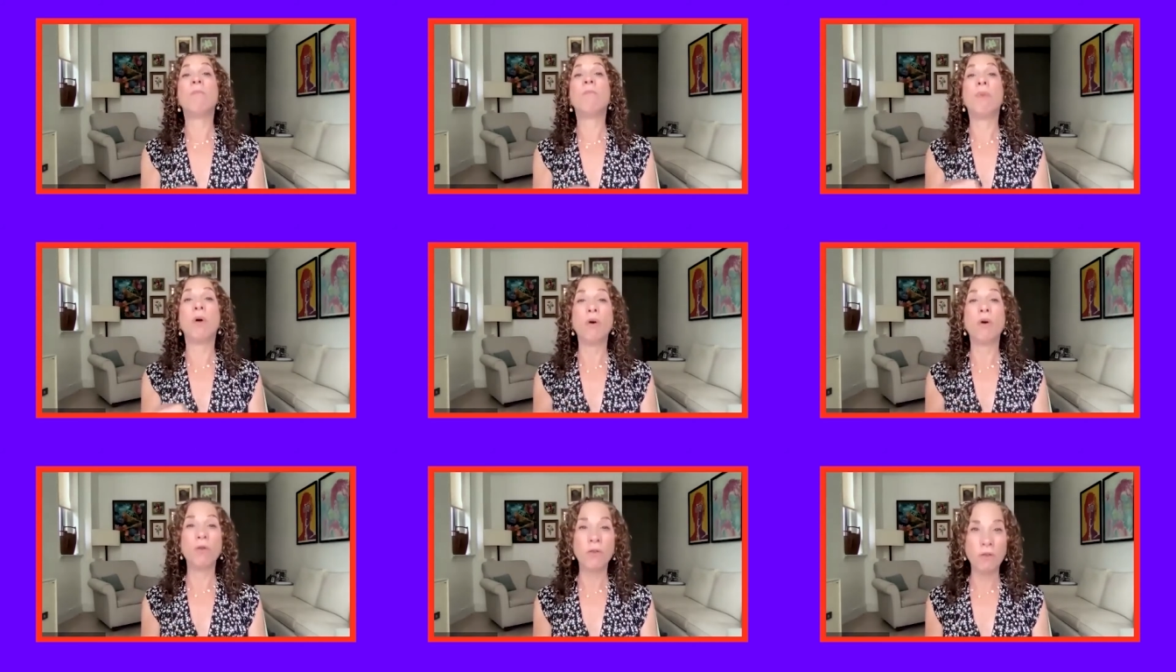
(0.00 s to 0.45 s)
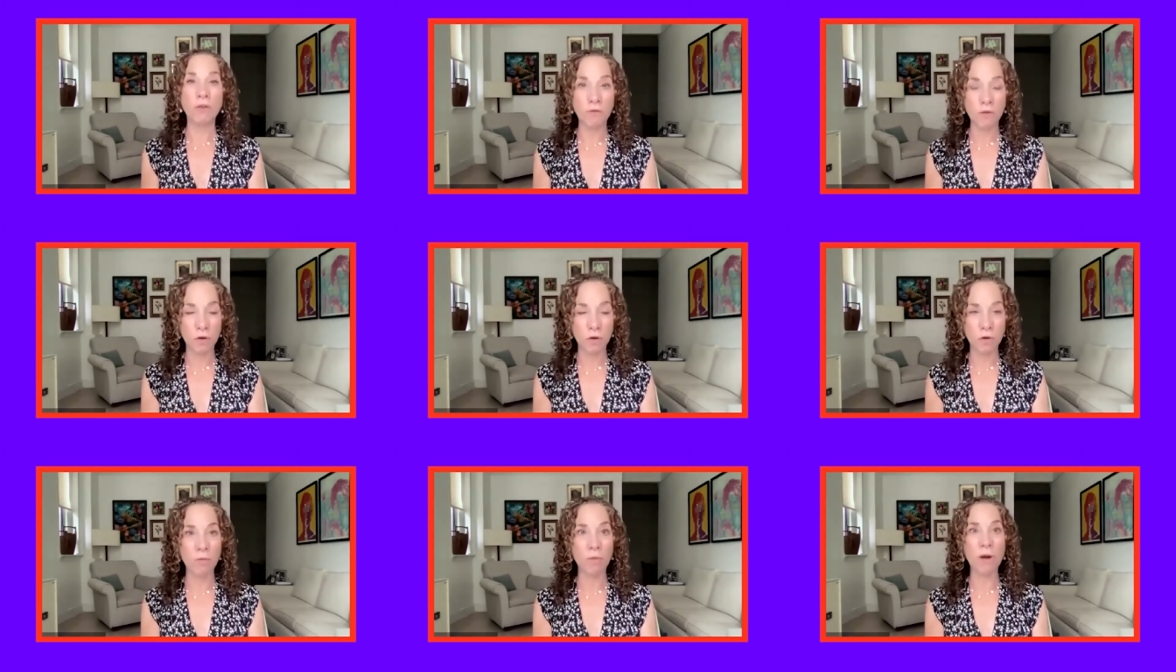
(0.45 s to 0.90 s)
both of
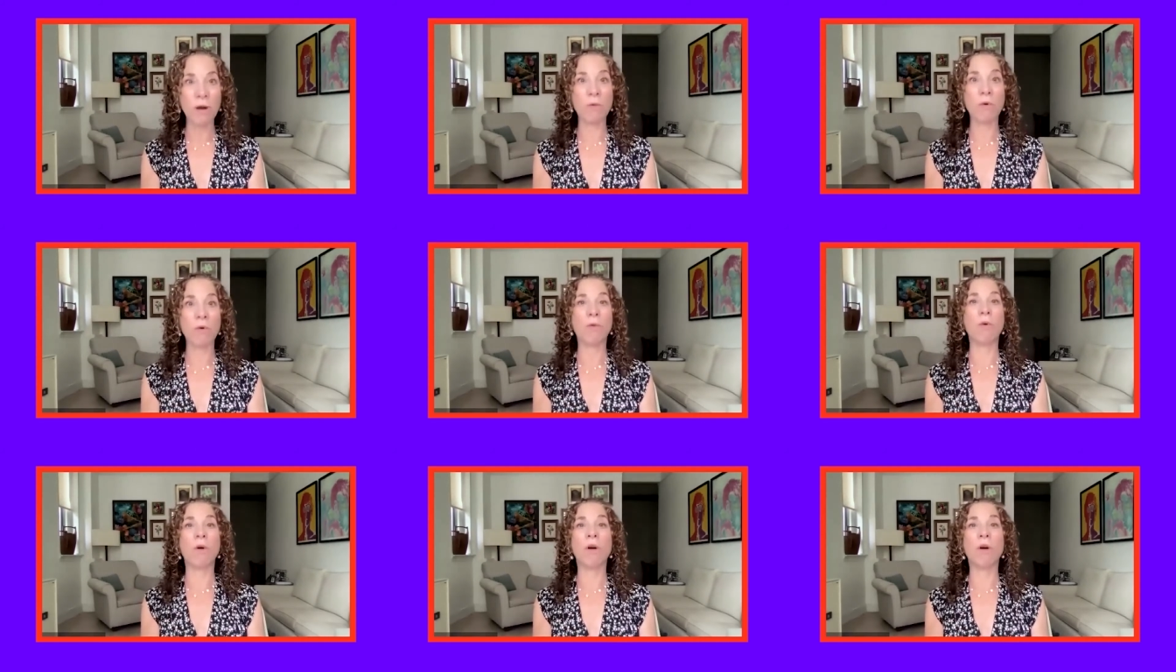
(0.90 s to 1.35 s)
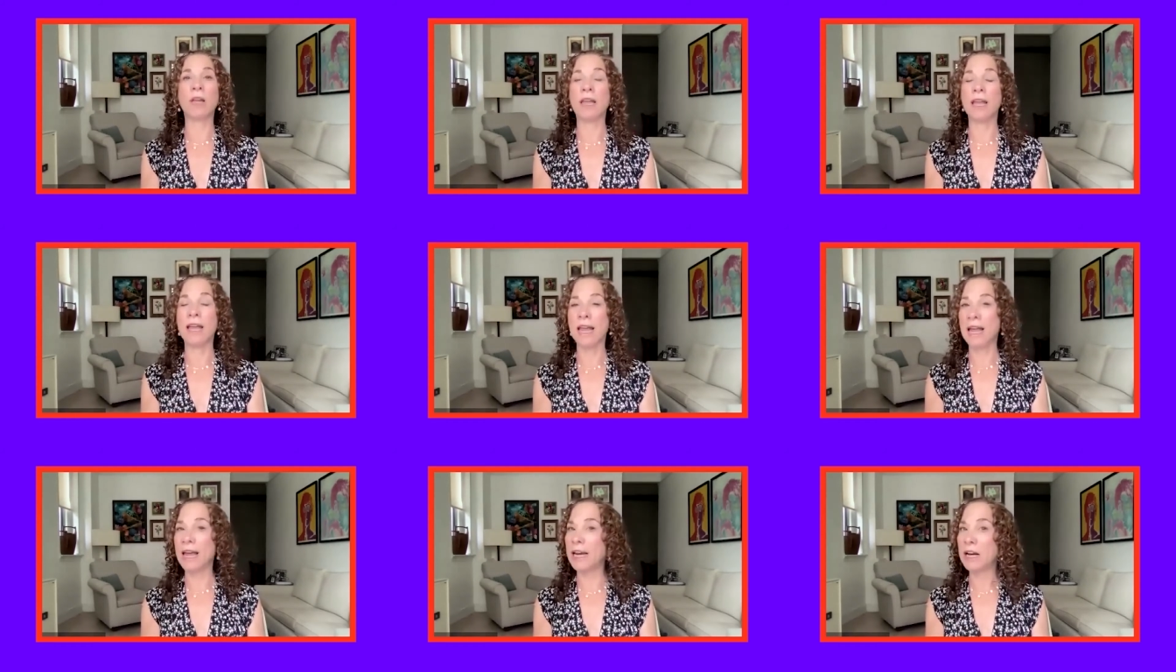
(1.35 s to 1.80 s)
whom we were
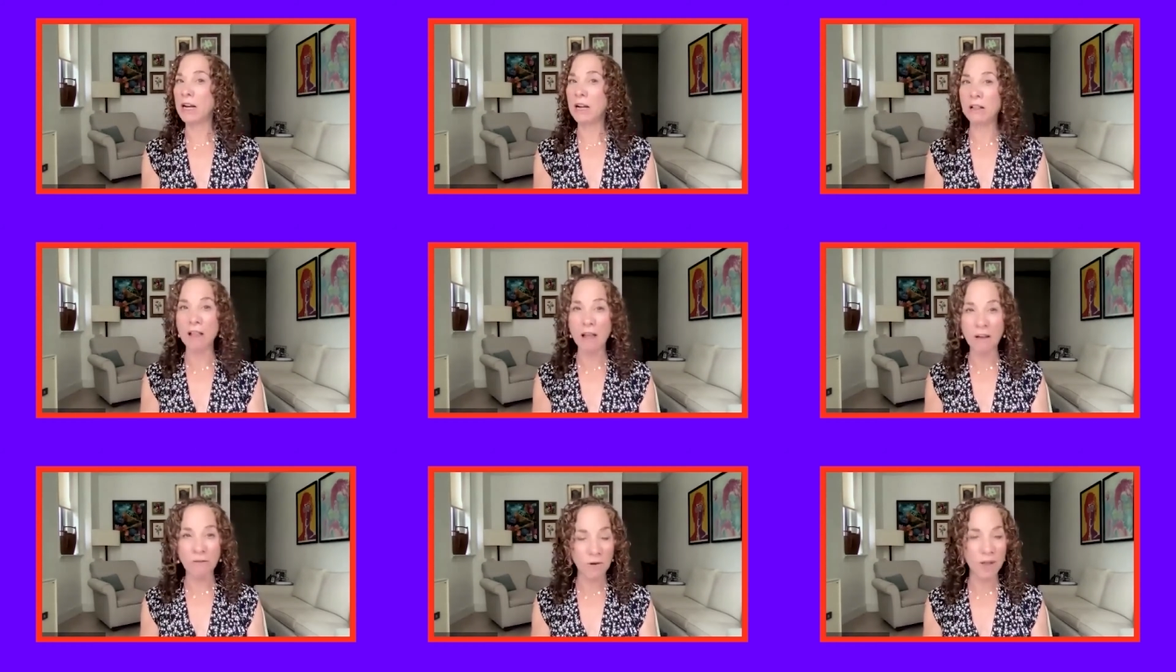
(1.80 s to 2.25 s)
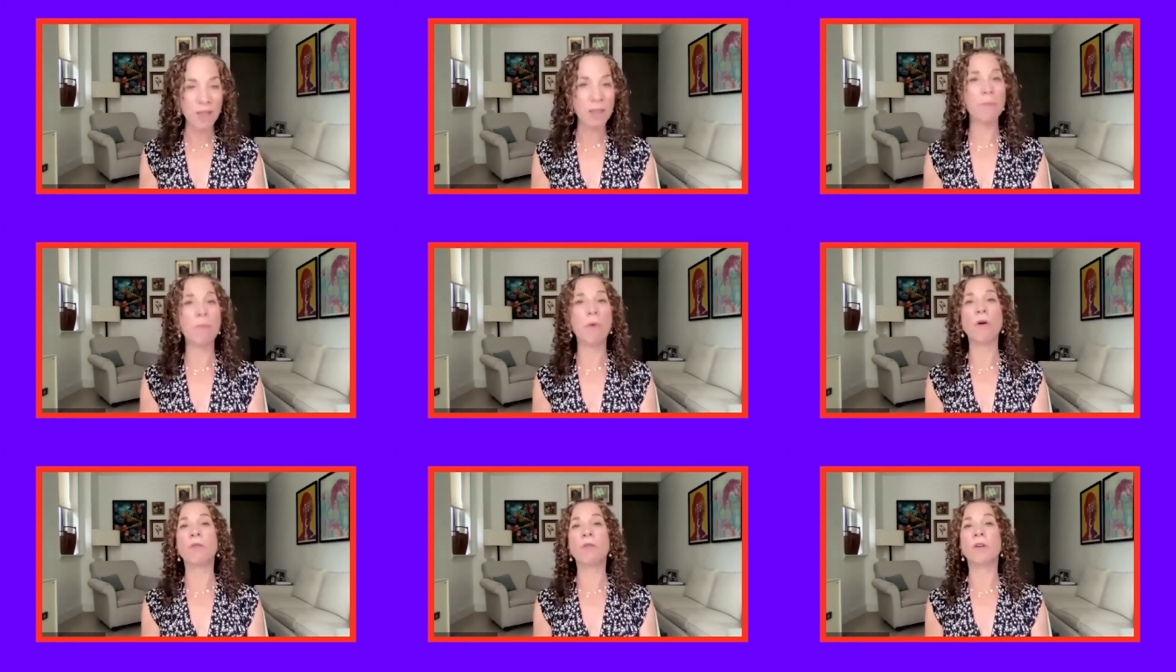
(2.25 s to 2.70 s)
working hand in glove with
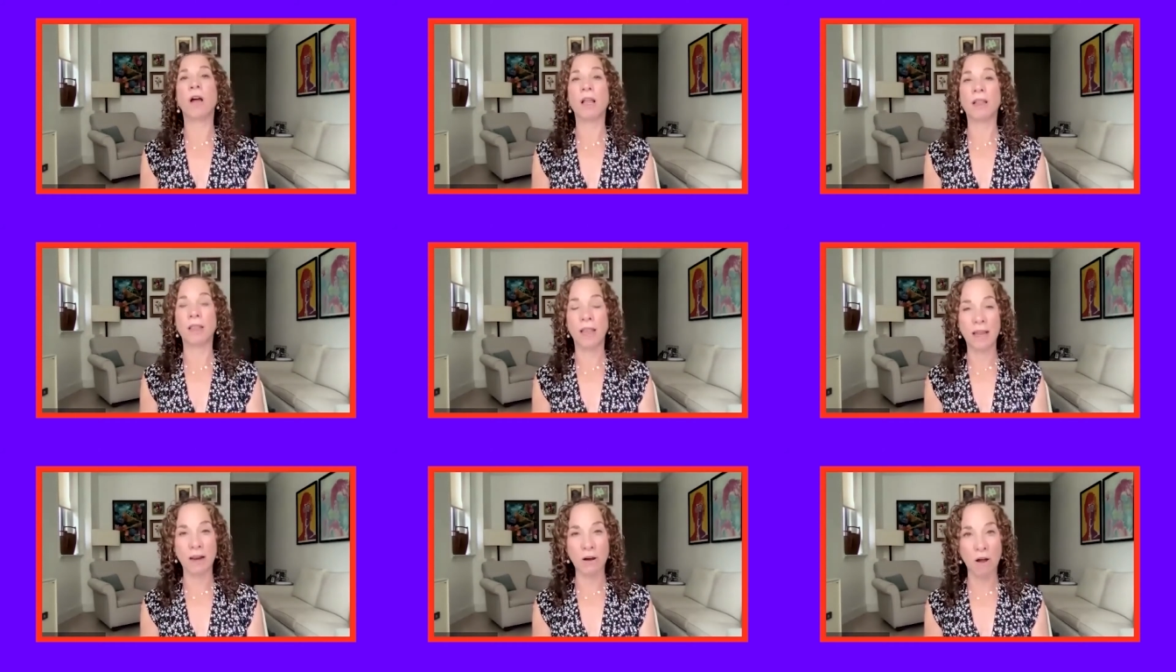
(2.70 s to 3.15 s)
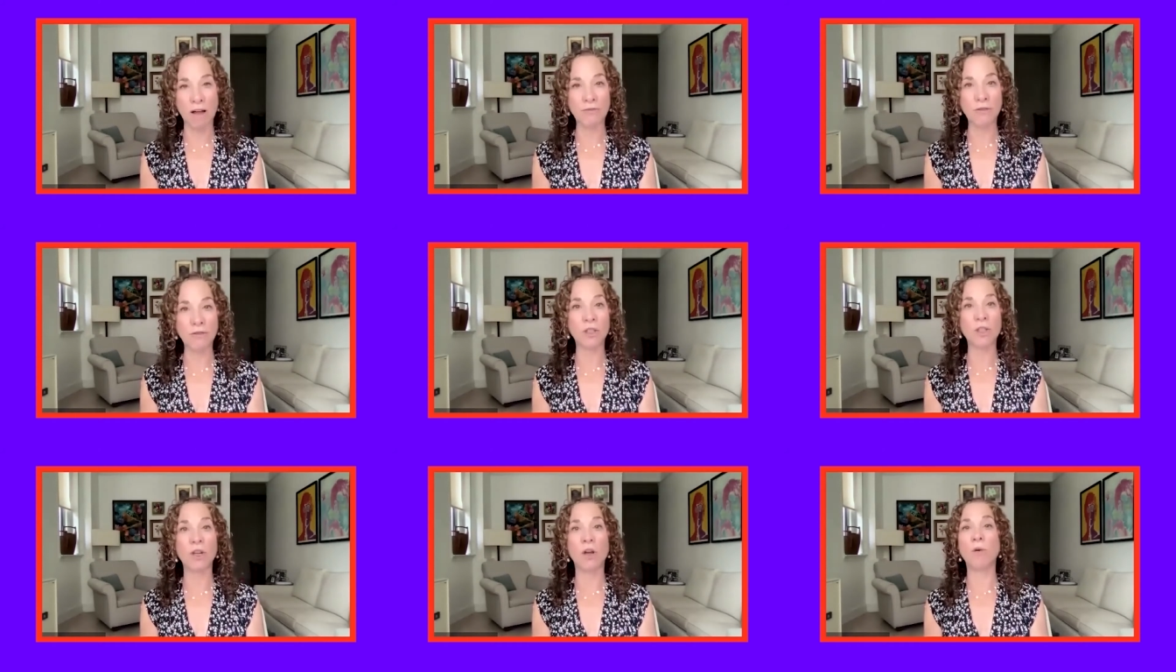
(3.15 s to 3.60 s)
both got laid off
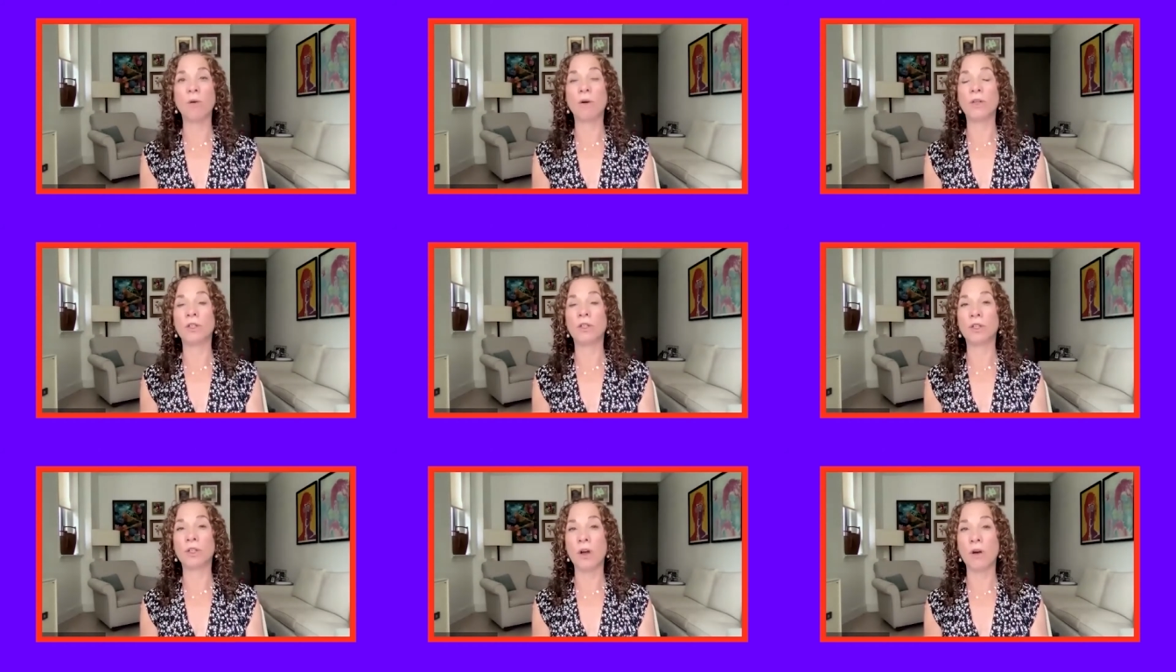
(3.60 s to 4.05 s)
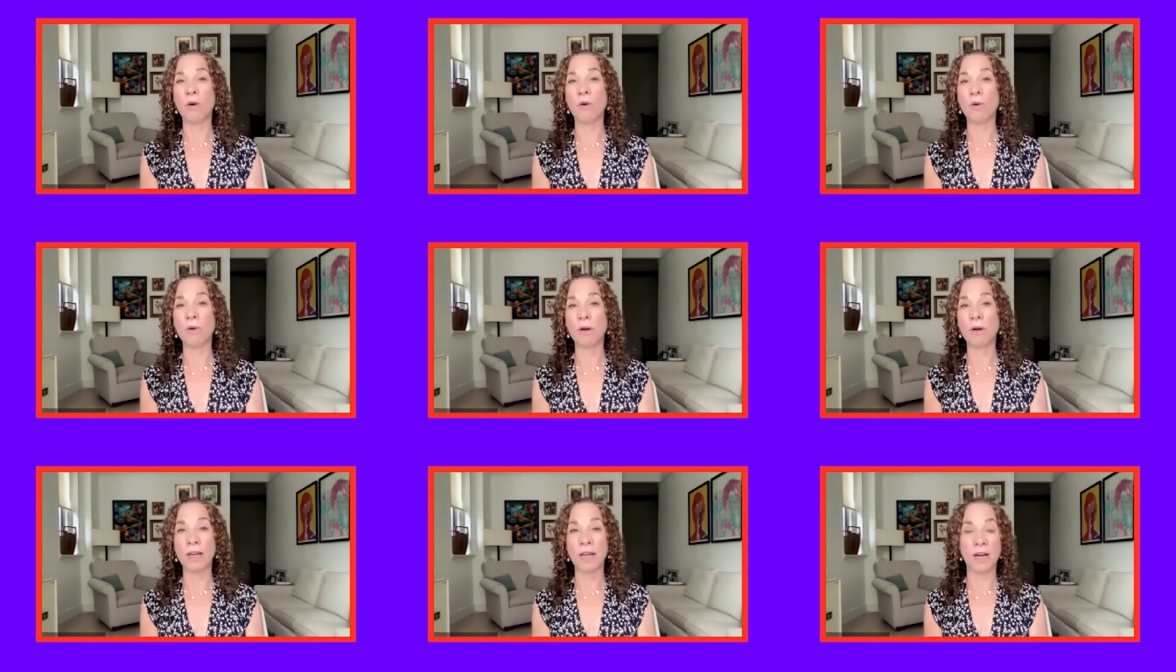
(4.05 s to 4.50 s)
so
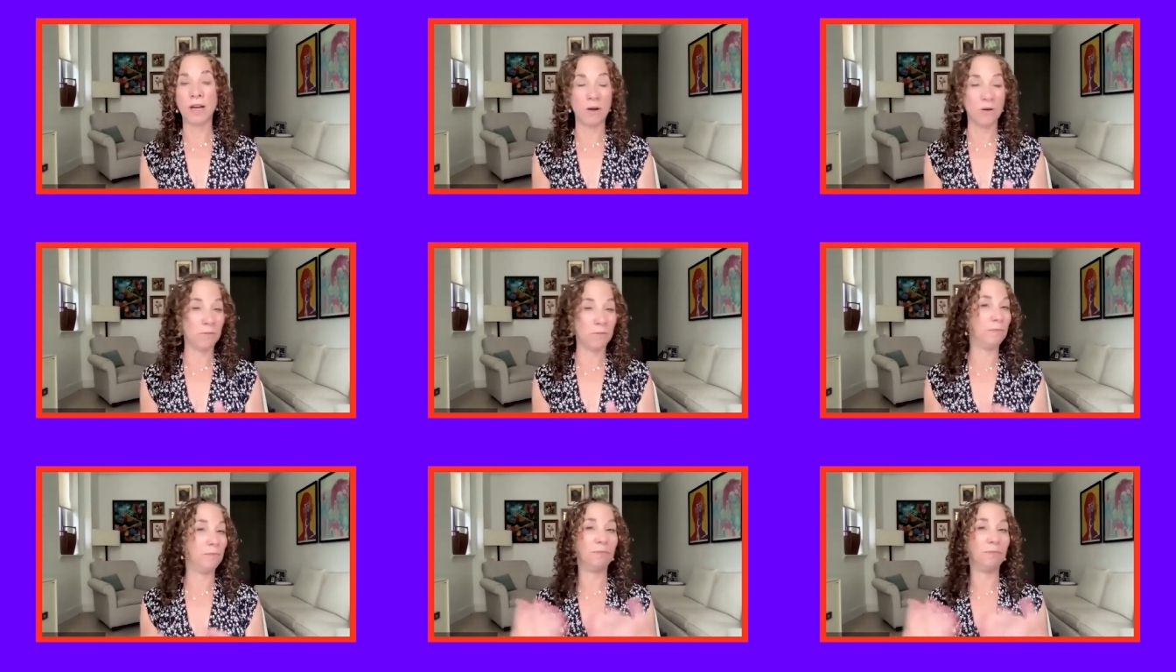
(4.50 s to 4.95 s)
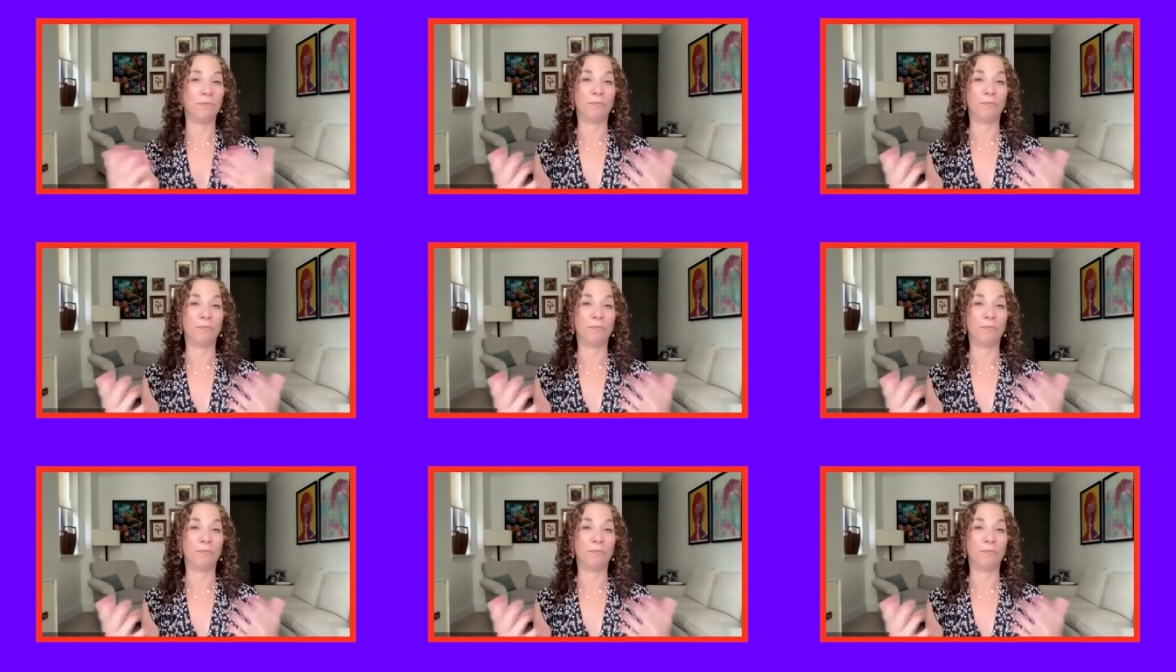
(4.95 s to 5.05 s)
so you know